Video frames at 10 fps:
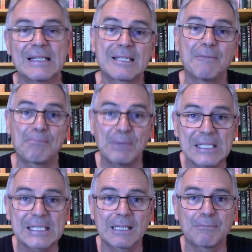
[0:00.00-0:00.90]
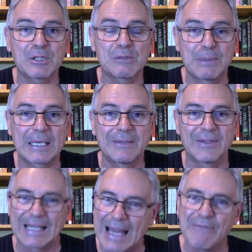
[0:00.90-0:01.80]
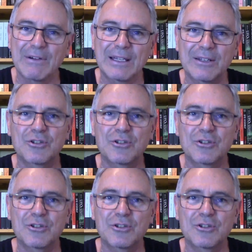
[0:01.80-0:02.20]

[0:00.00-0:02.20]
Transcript: simplistic perspective that everything